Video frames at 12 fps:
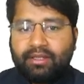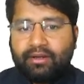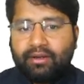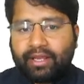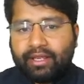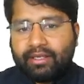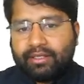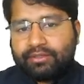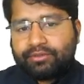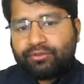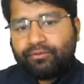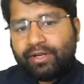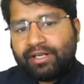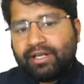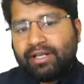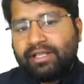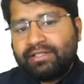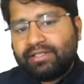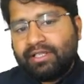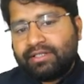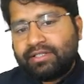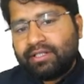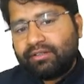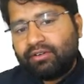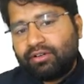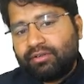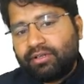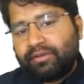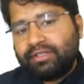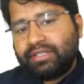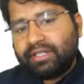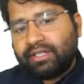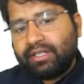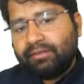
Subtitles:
Okay, so federal legislature, governor general,